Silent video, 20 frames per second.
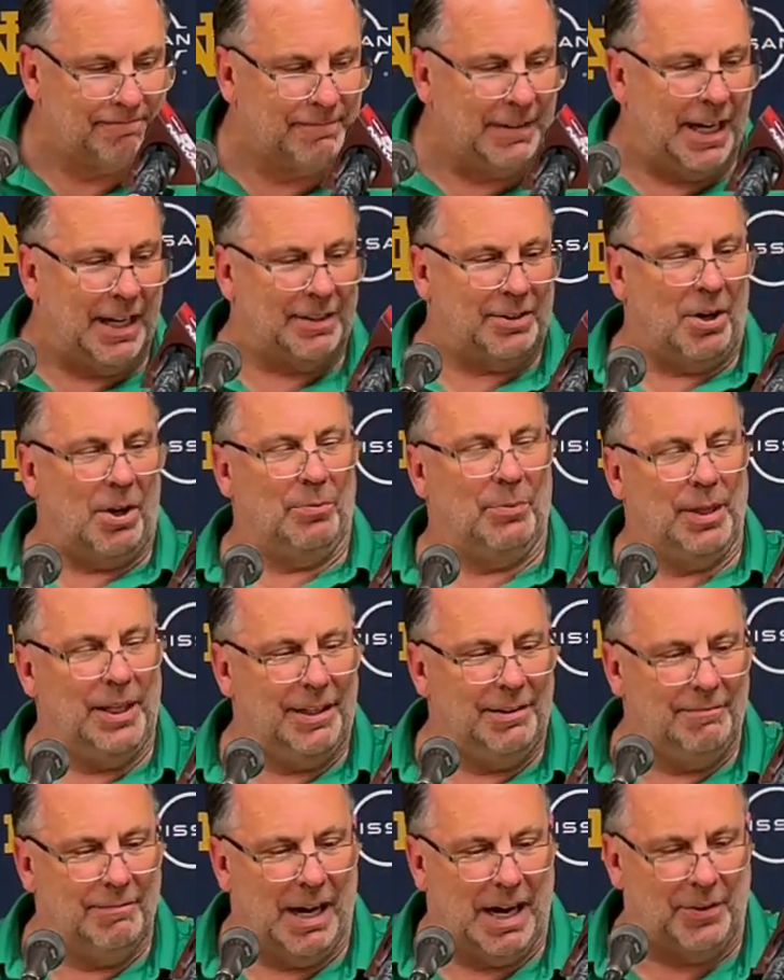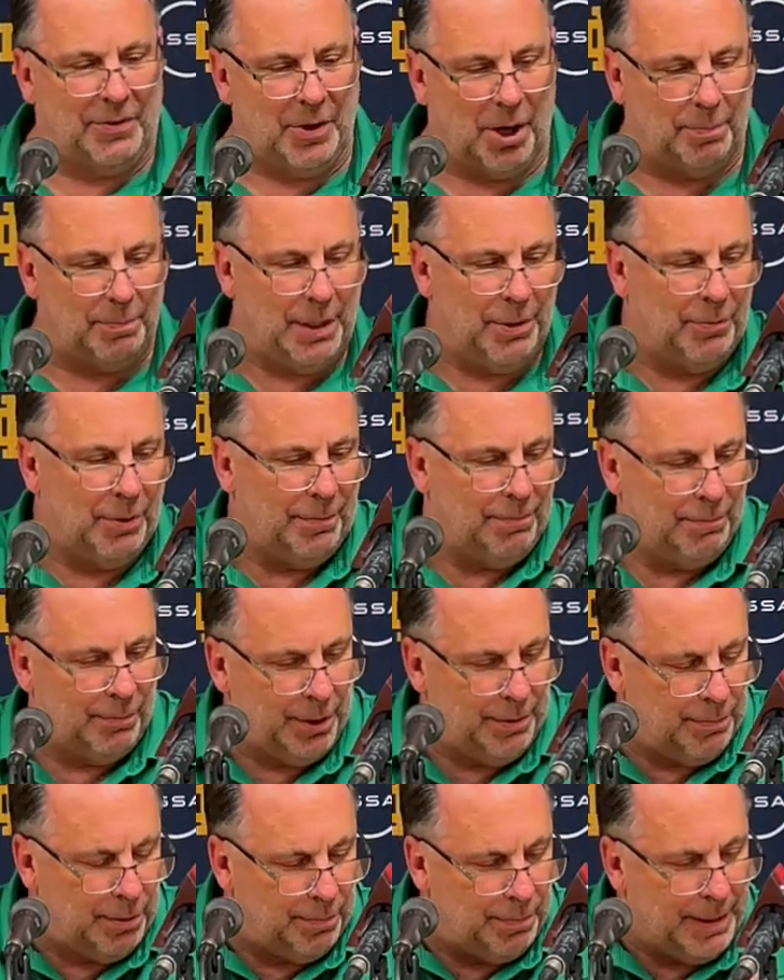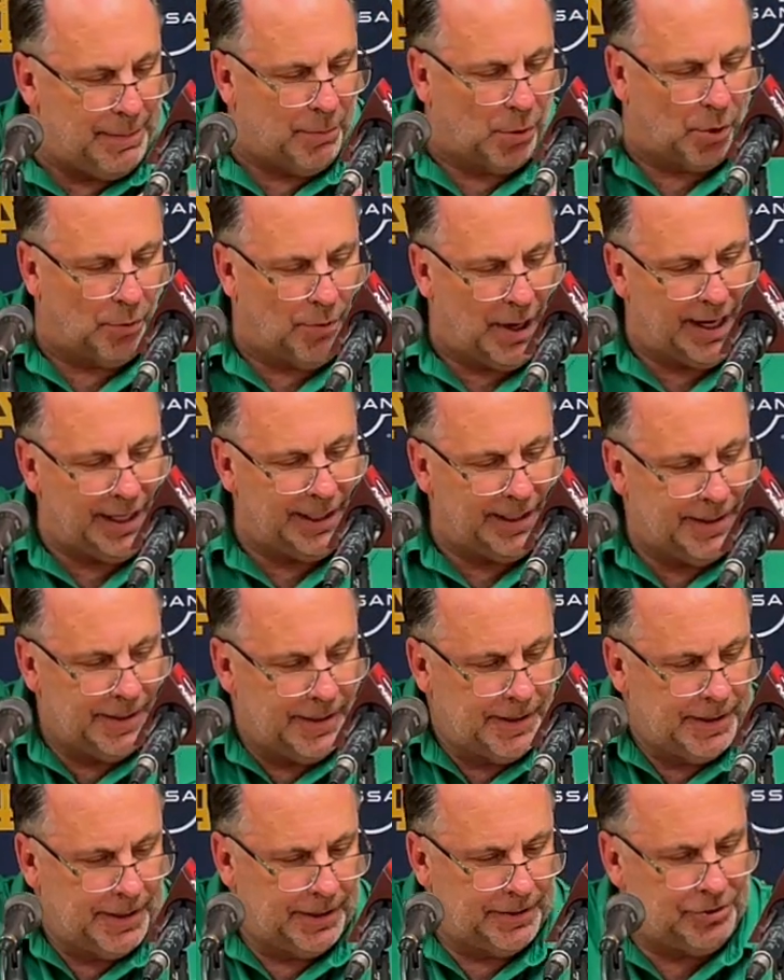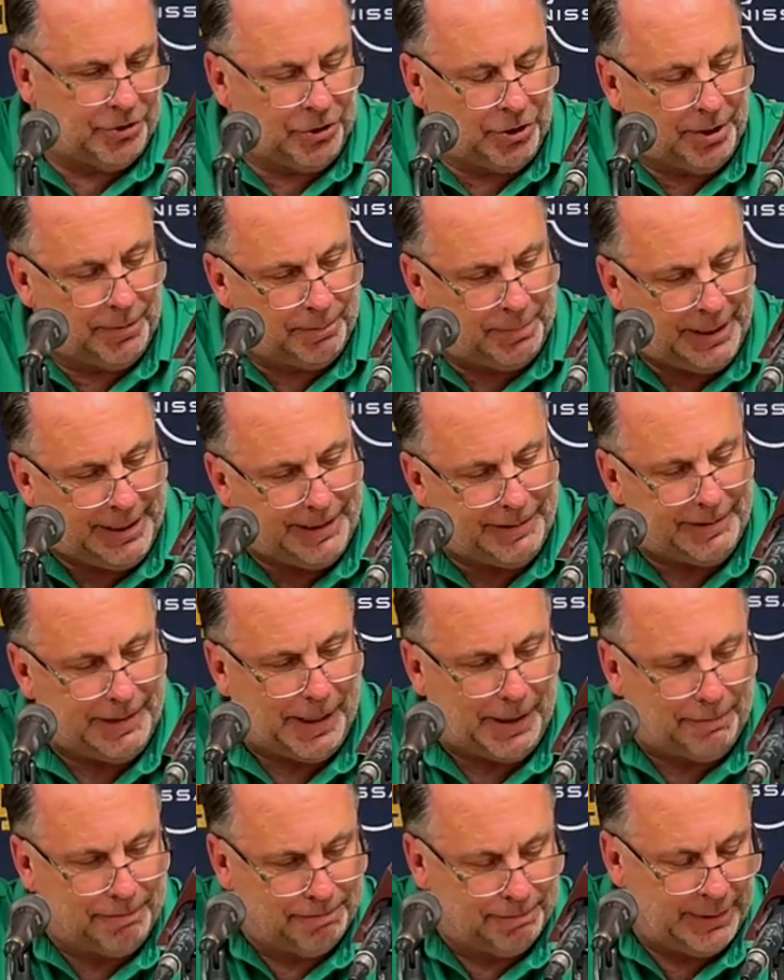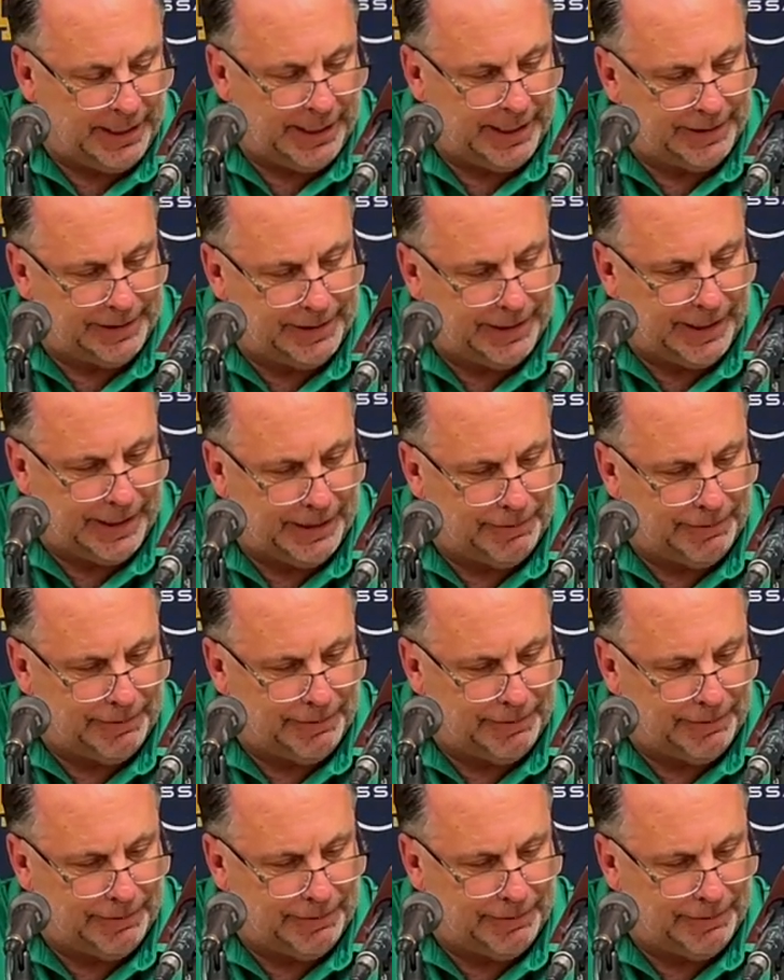I thought we would be more ready to compete there. And,